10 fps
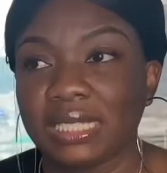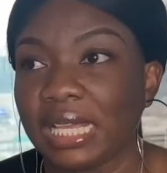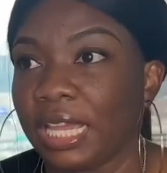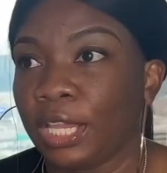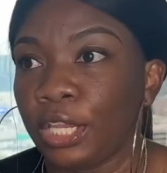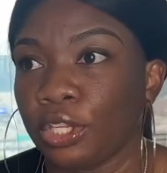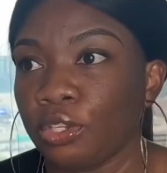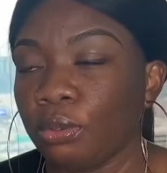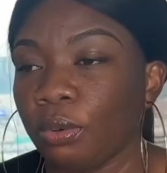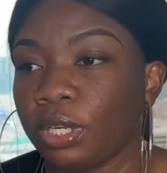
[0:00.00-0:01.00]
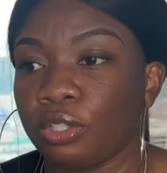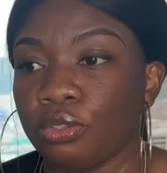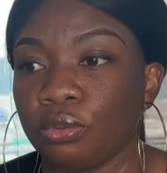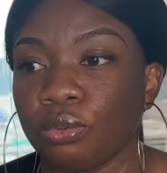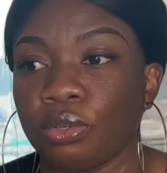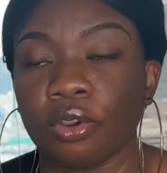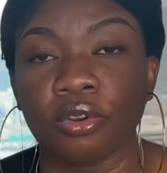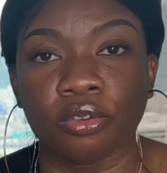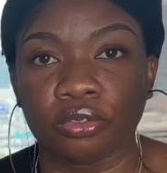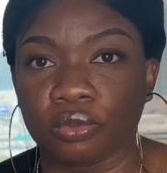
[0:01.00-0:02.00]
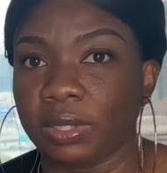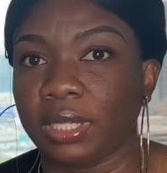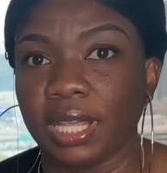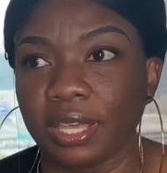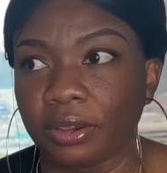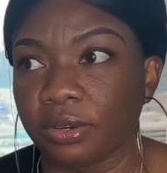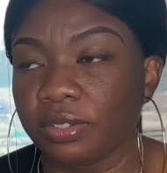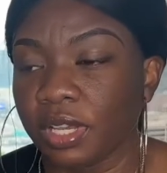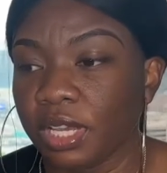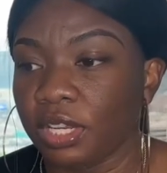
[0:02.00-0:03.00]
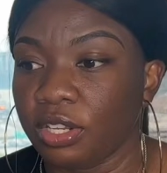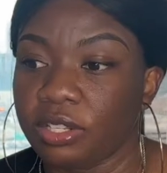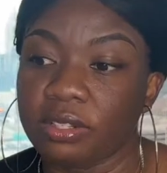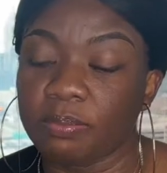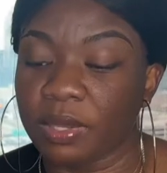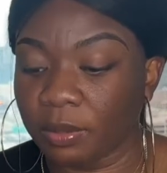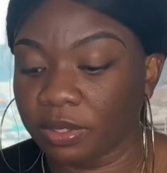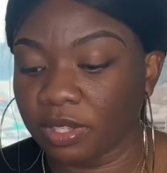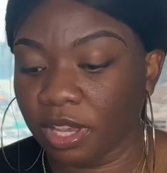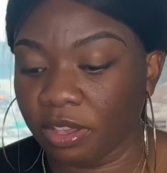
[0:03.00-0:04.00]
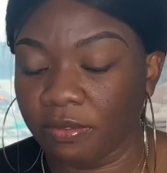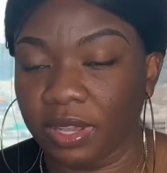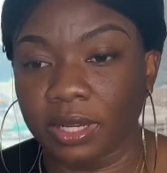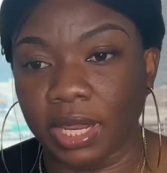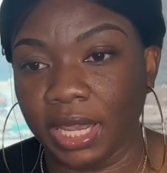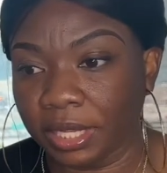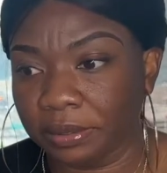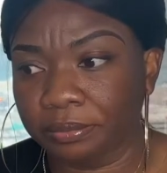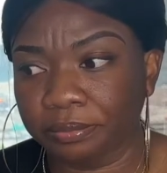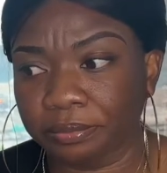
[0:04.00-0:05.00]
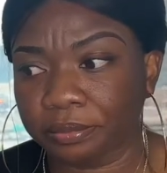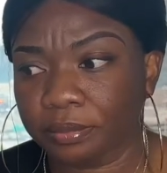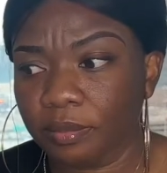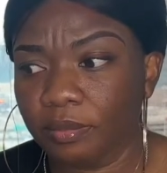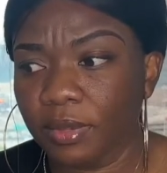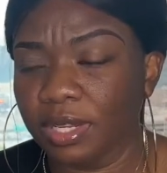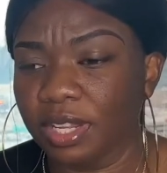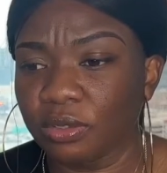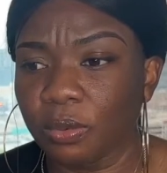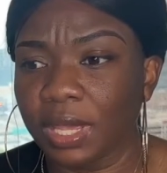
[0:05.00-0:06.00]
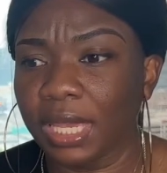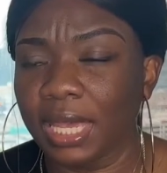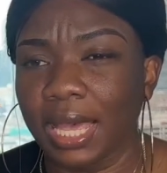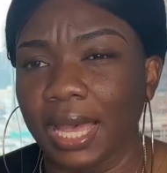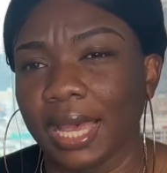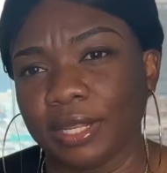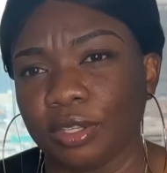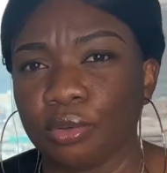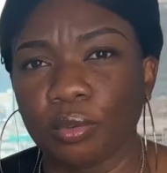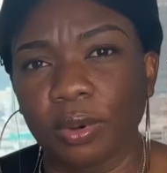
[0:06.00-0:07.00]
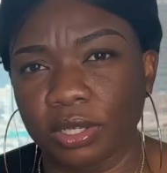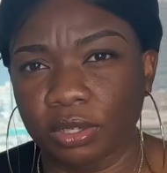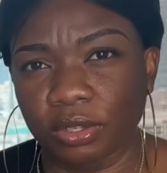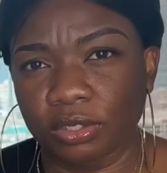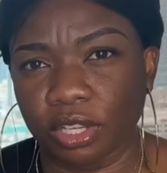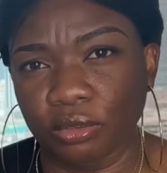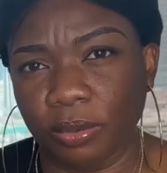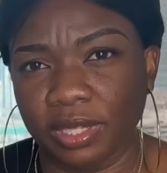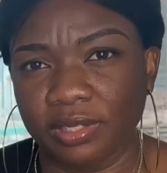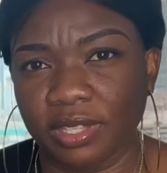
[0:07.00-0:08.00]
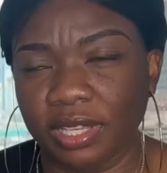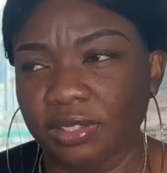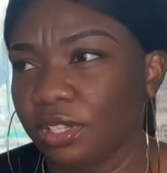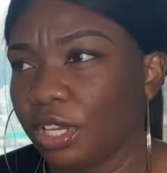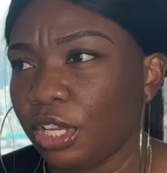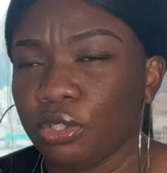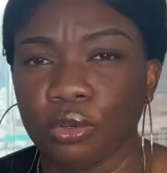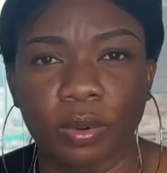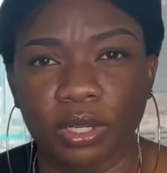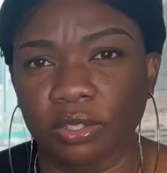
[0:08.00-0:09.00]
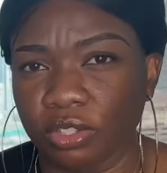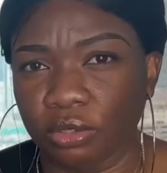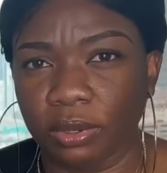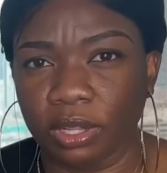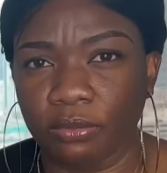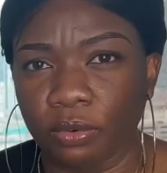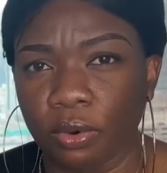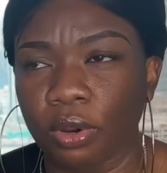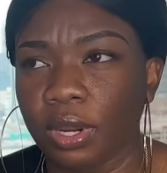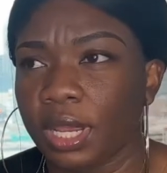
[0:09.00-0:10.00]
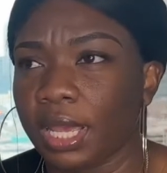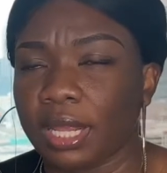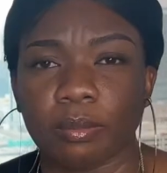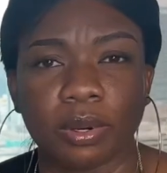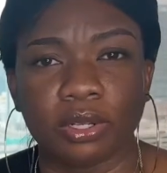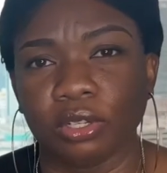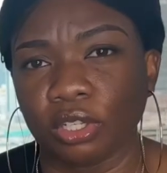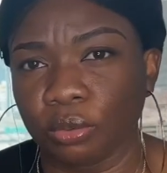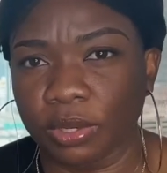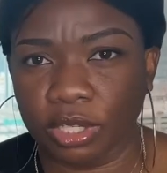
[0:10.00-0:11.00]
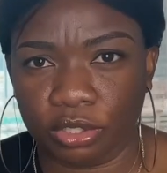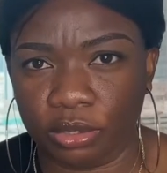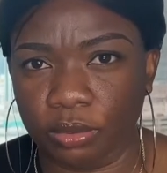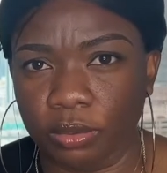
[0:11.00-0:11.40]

say you want to do curls with layers. You need to be able to tell your vendor, hey, this wig, I need 2 bundles of 26, 2 bundles of 24, and a bundle of 22.